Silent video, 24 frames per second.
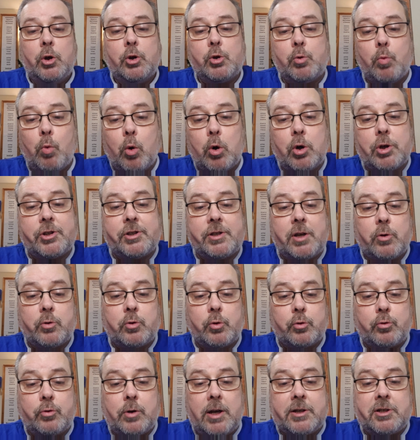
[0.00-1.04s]
towards
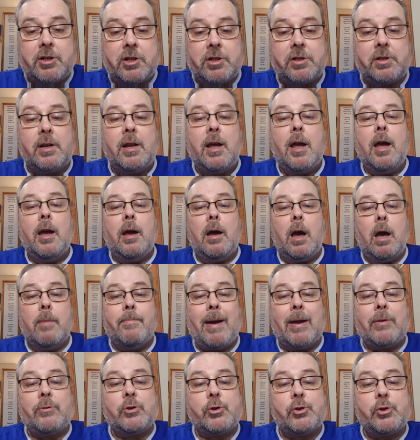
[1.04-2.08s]
social transition
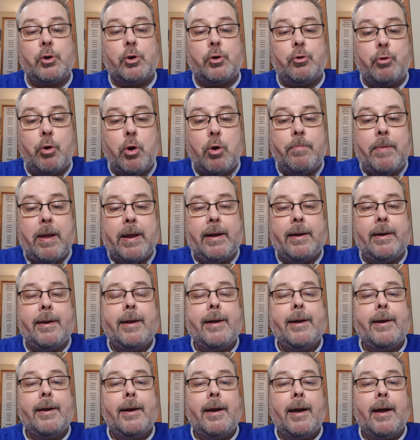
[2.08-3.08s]
amounts to grooming